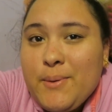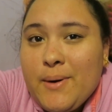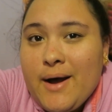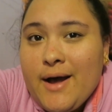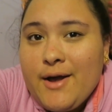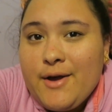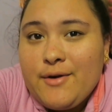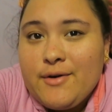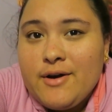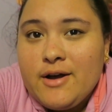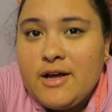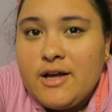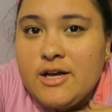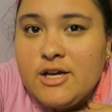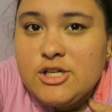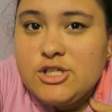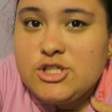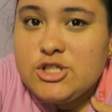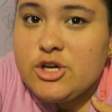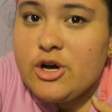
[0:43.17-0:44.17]
while.
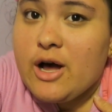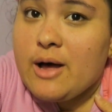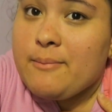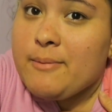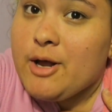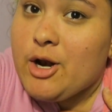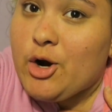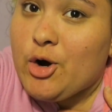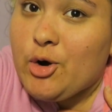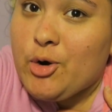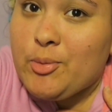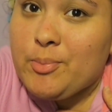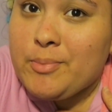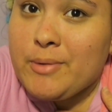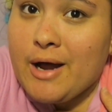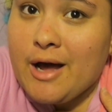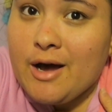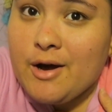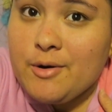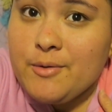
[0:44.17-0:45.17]
So I'm at
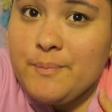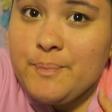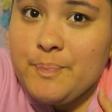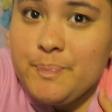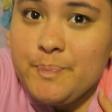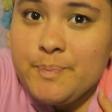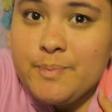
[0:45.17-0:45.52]
home now.